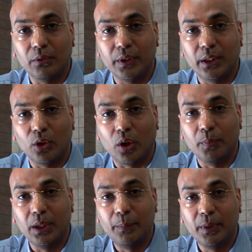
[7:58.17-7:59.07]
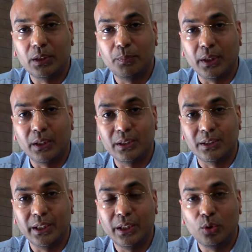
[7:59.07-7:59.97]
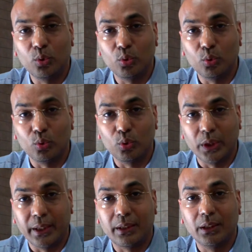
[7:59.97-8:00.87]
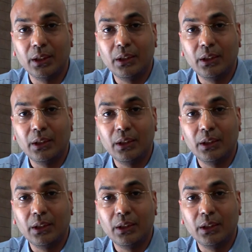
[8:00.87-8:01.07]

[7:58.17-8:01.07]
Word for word: within normal limits, but seeing to it